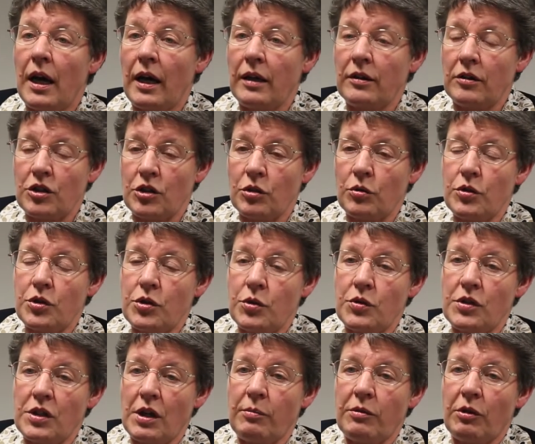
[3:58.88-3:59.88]
And there's also
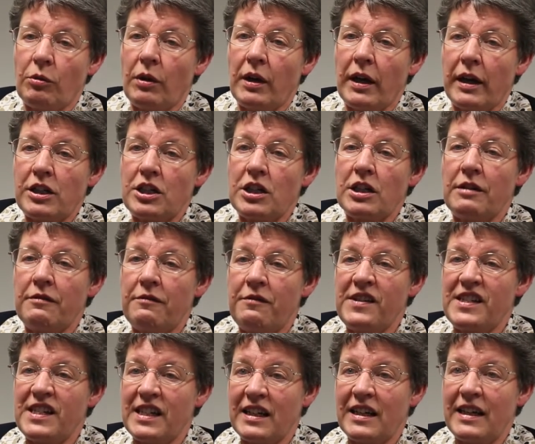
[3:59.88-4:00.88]
some that will actually
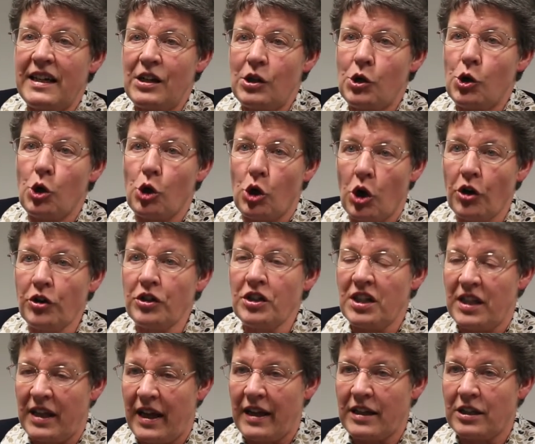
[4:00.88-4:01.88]
physically hook
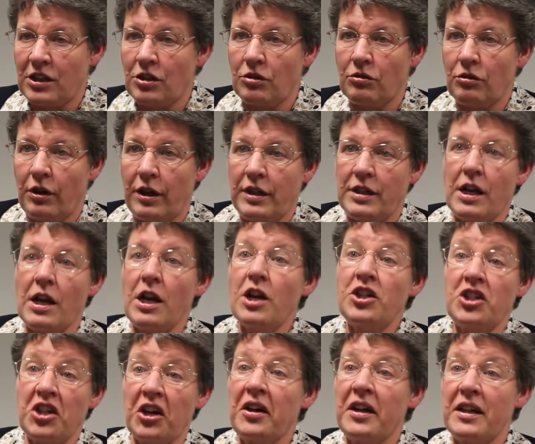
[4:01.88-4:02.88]
onto the asteroid
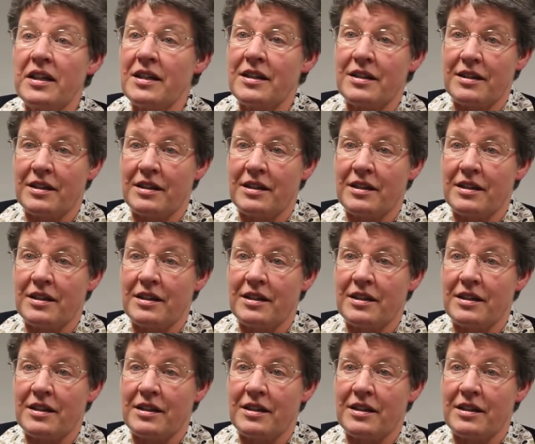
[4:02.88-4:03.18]
and tug it